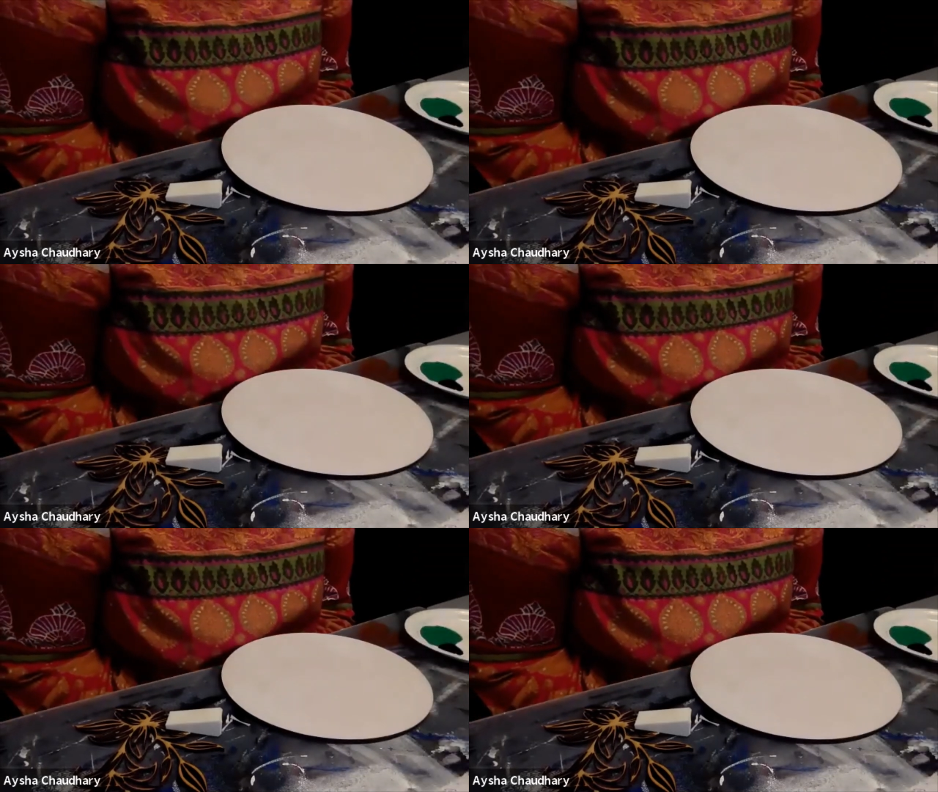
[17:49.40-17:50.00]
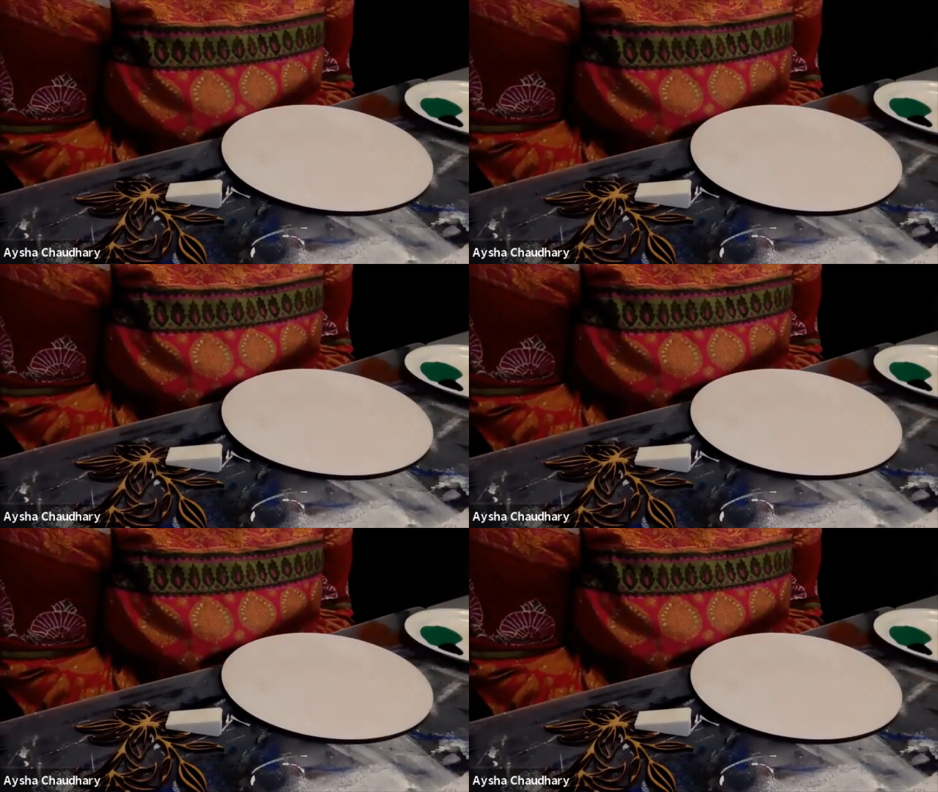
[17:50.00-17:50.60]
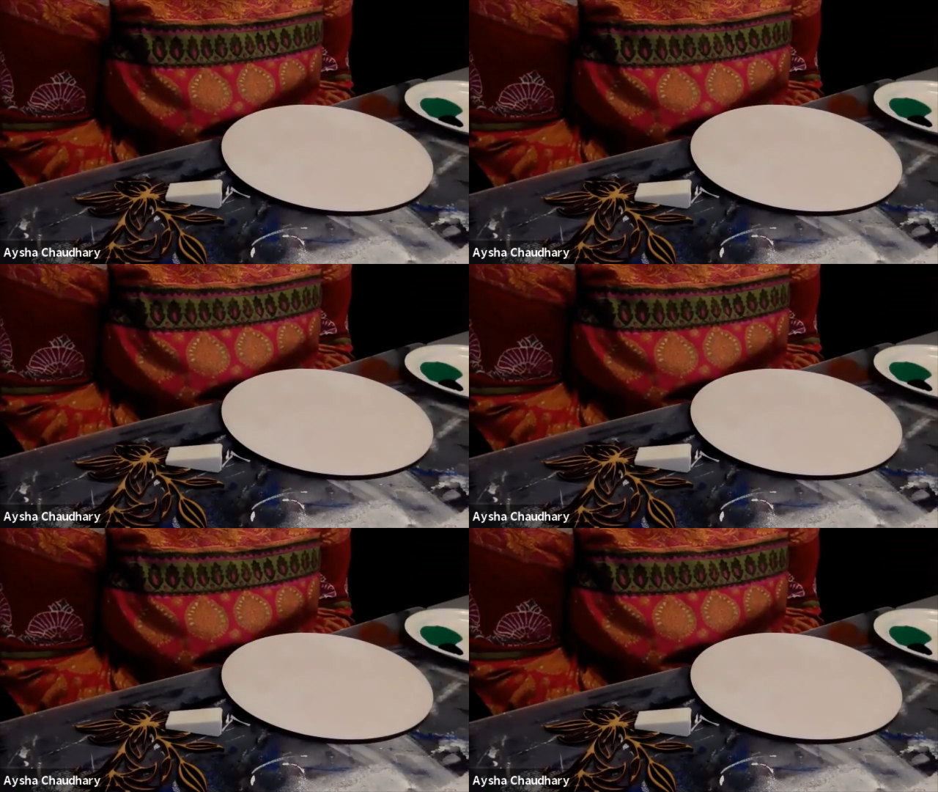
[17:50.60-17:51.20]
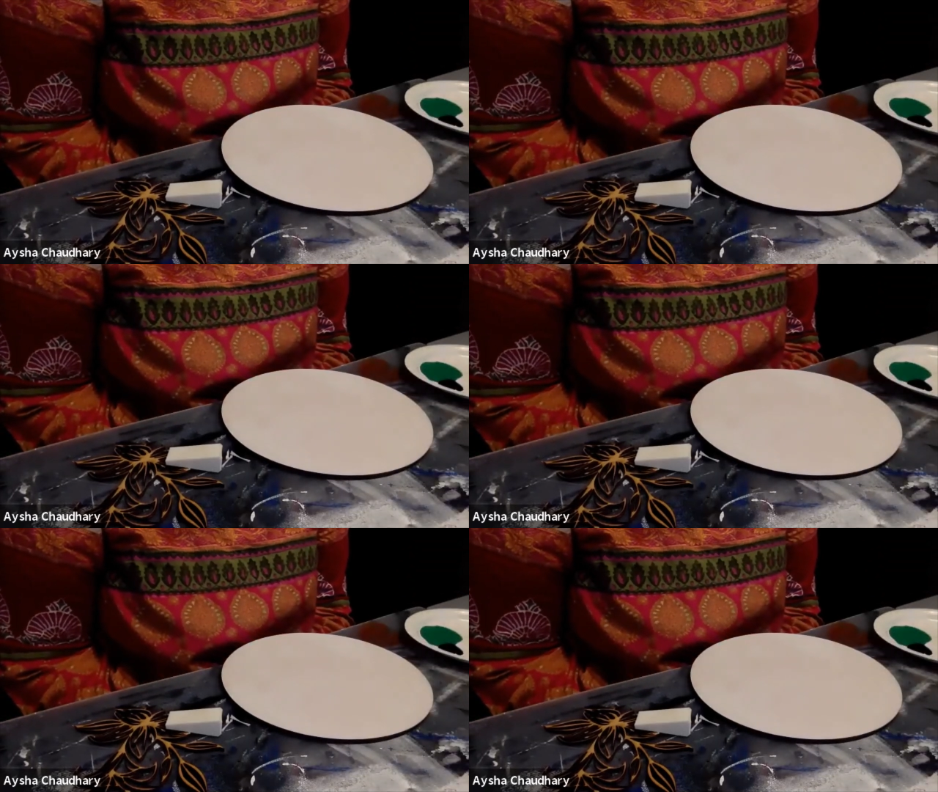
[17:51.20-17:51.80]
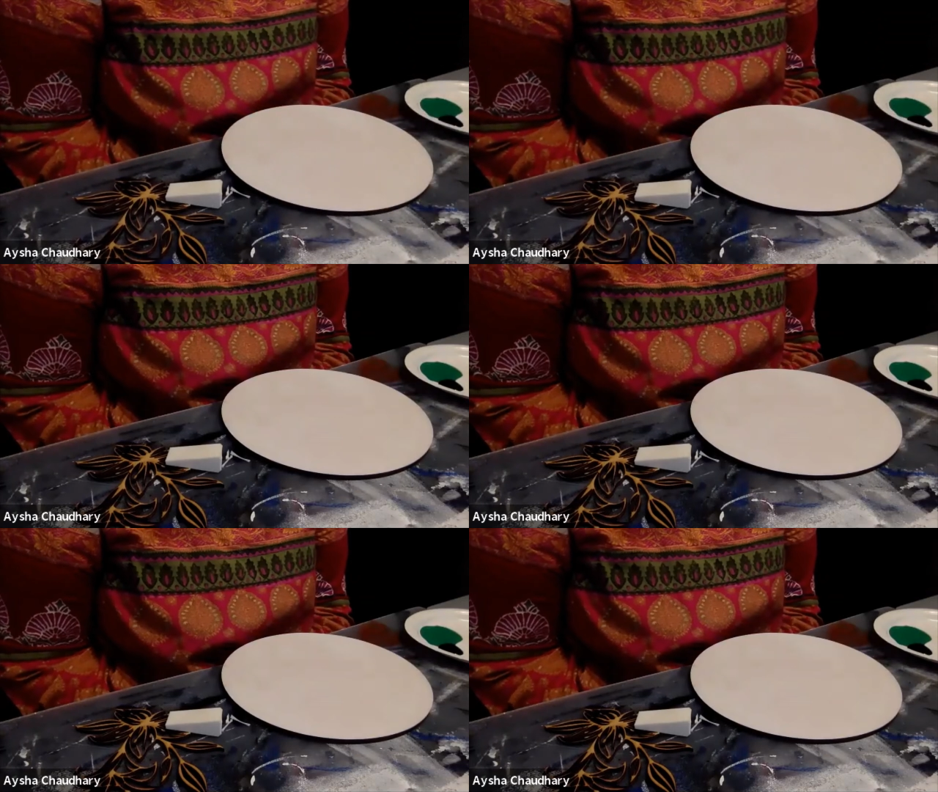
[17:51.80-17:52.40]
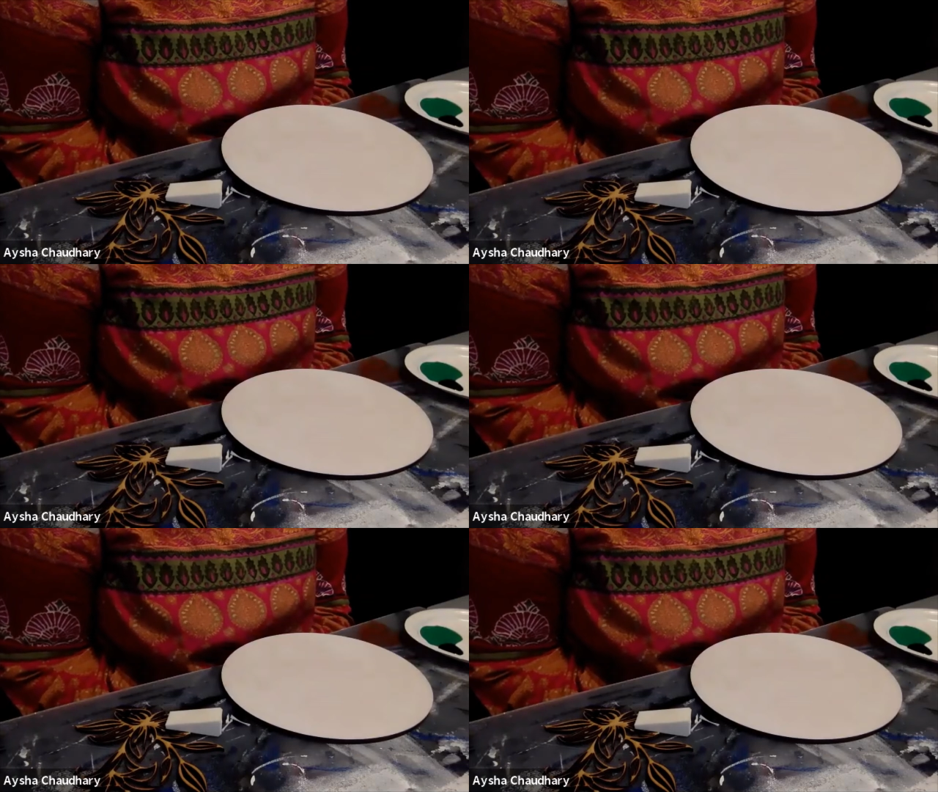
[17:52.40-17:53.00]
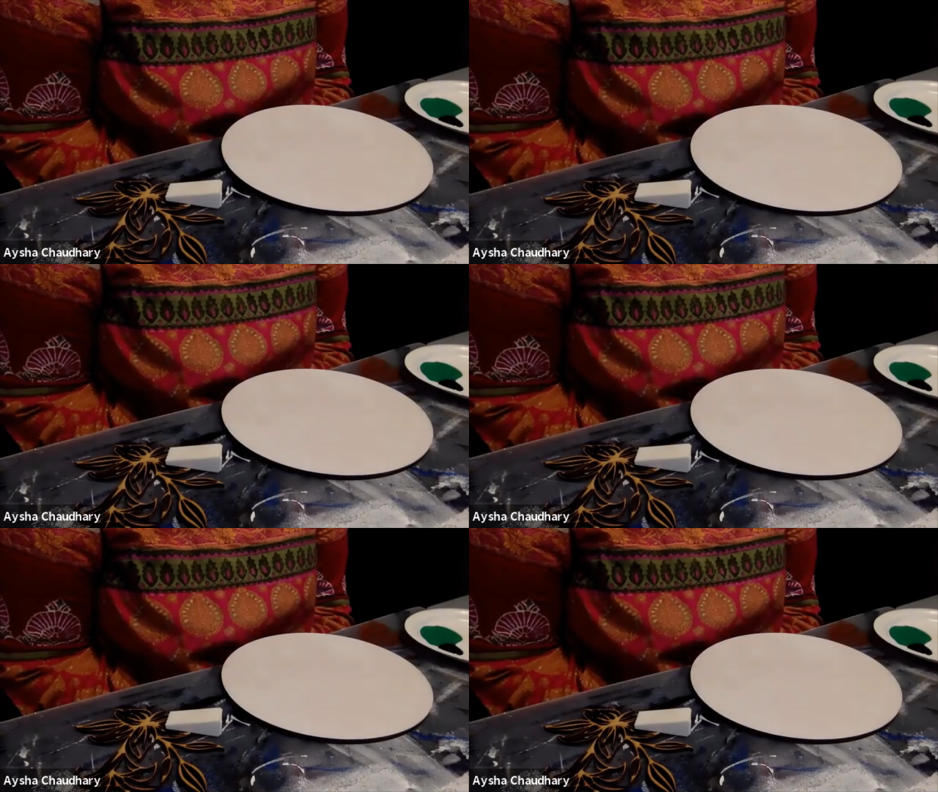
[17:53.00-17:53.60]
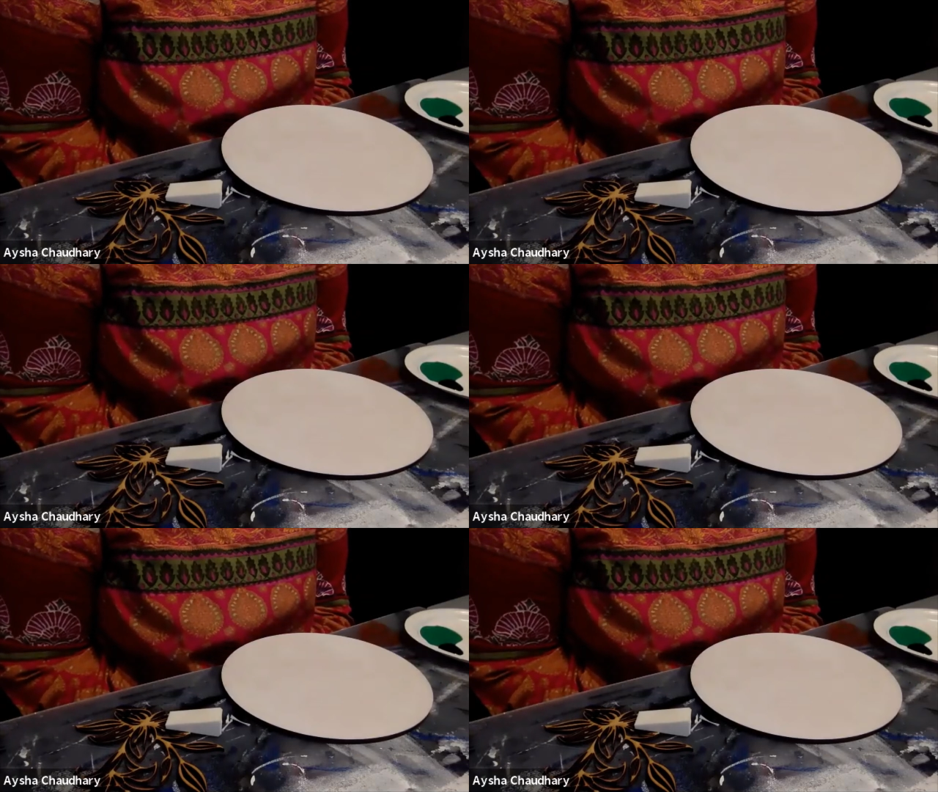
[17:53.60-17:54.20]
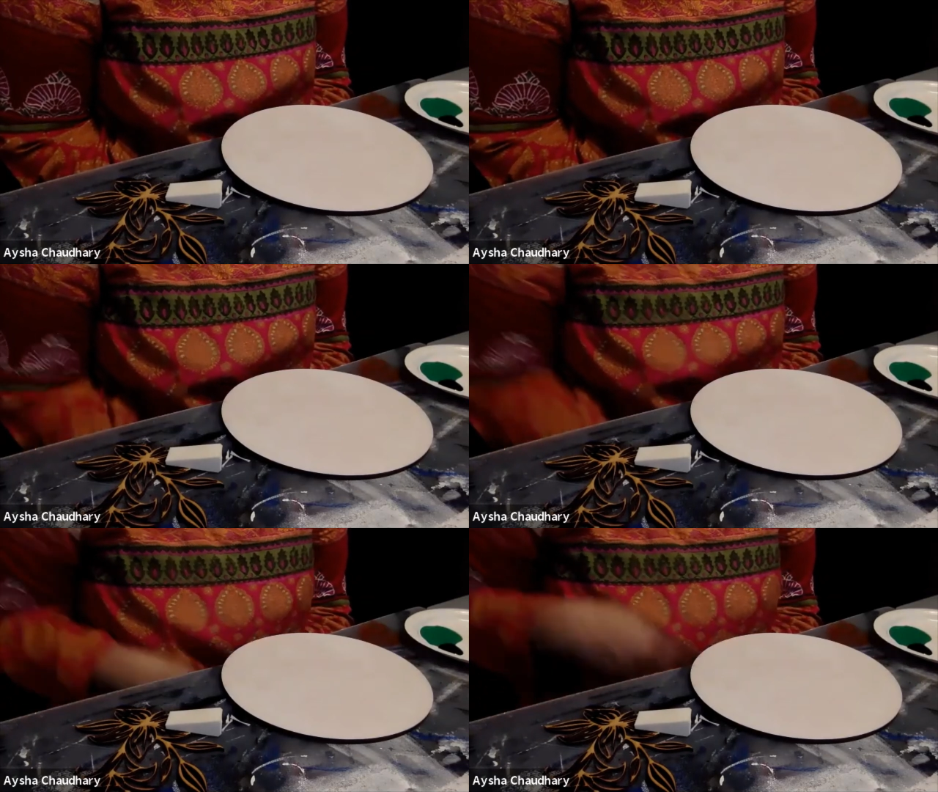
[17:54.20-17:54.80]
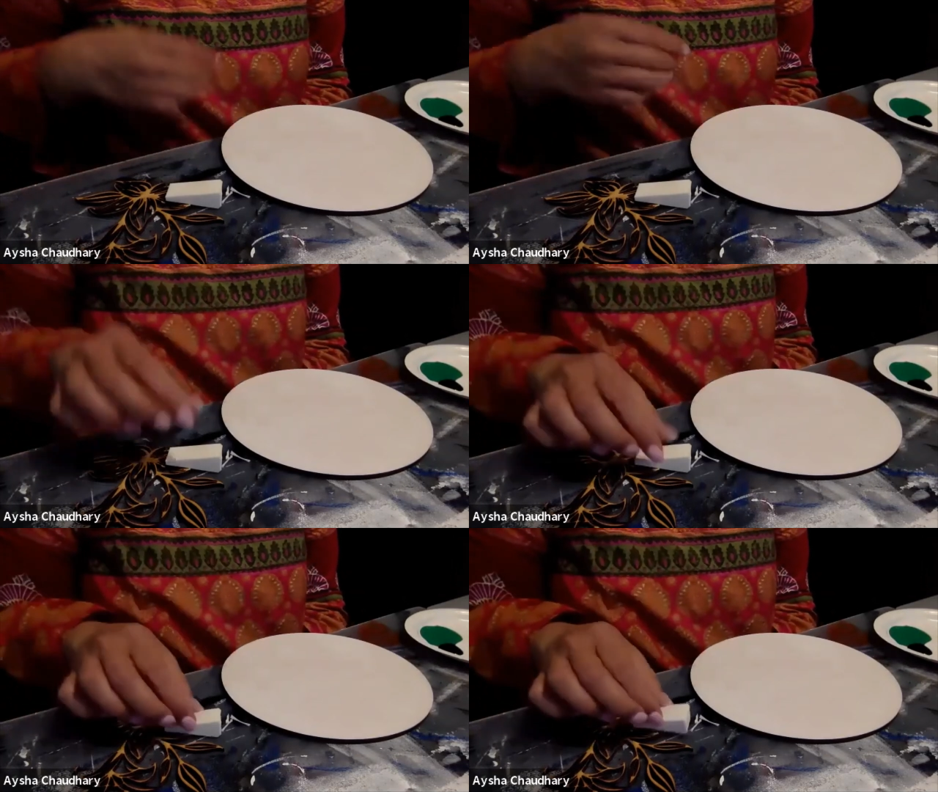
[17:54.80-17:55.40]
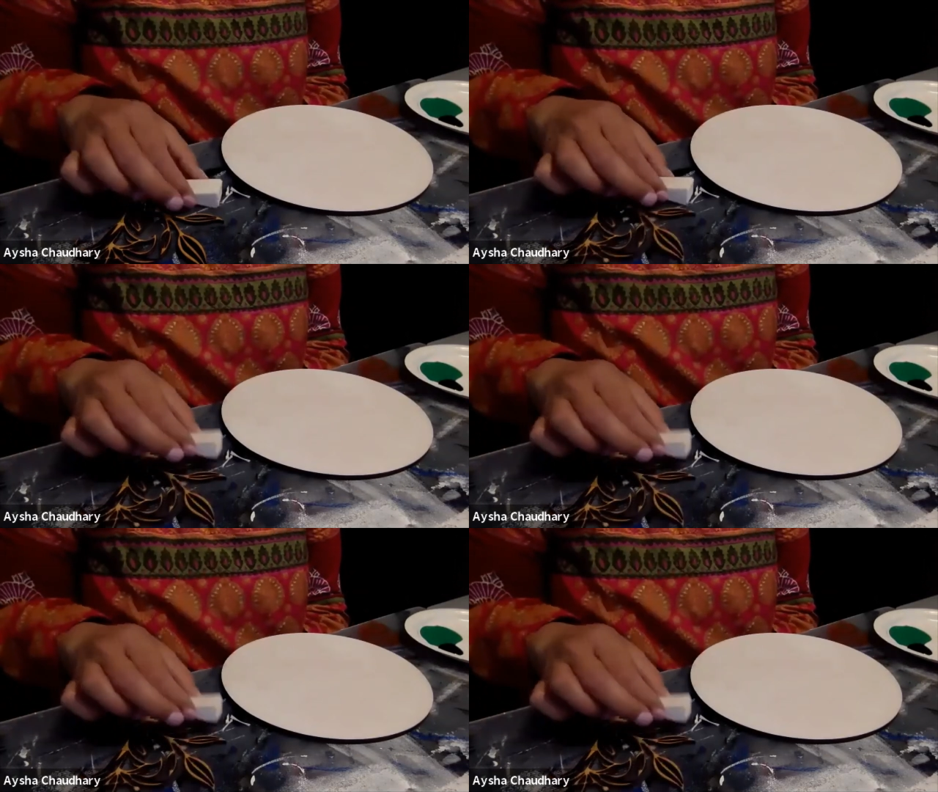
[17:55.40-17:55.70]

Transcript: Nobody's mouth can be seen.